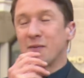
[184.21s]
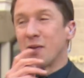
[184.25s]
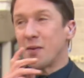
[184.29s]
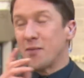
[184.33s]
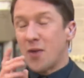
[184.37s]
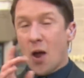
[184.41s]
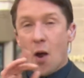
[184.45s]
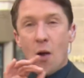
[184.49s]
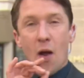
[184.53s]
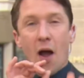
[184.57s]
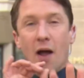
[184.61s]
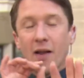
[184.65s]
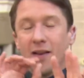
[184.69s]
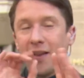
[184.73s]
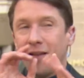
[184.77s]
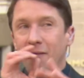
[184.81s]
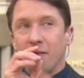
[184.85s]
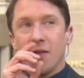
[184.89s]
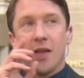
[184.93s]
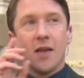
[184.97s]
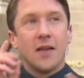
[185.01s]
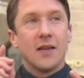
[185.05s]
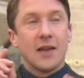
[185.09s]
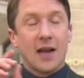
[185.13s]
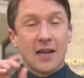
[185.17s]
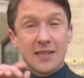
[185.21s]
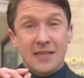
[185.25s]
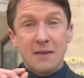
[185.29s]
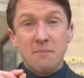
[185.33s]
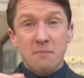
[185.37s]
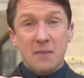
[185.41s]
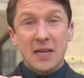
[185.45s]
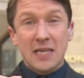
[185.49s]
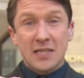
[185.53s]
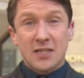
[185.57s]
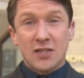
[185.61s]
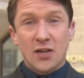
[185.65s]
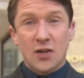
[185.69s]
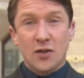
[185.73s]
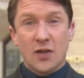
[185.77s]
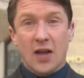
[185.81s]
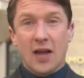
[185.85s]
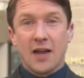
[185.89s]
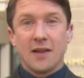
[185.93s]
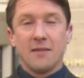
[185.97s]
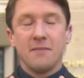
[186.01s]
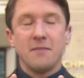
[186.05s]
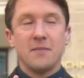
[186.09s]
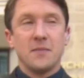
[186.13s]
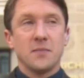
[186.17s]
No, I didn't mean to do
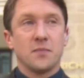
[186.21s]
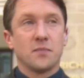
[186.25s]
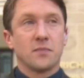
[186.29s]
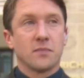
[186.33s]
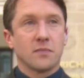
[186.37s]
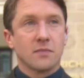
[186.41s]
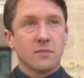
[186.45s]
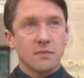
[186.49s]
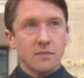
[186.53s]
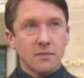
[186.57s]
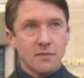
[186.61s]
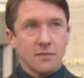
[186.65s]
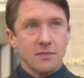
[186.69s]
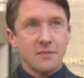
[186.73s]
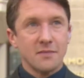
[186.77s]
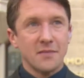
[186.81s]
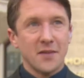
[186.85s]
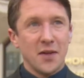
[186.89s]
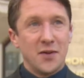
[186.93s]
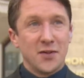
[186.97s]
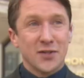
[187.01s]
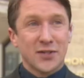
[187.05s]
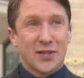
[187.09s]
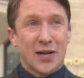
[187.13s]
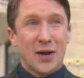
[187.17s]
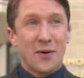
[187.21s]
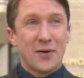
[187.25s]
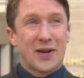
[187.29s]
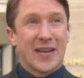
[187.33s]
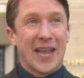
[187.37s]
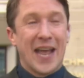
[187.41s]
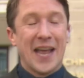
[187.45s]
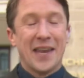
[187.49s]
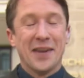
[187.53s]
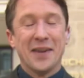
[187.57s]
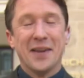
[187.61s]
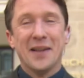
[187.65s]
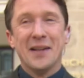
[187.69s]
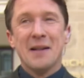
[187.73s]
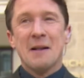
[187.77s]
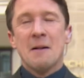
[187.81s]
that. Let's go again.